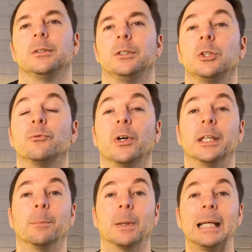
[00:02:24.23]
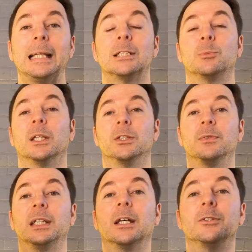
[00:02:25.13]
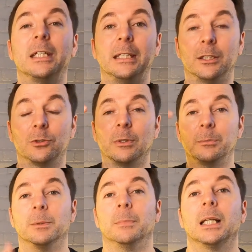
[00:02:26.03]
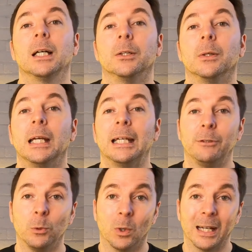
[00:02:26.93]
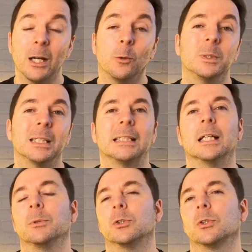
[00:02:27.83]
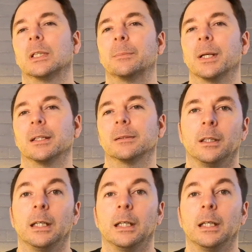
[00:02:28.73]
You can find the playlist for those videos in the description below if you want help setting up your Sonic Pad.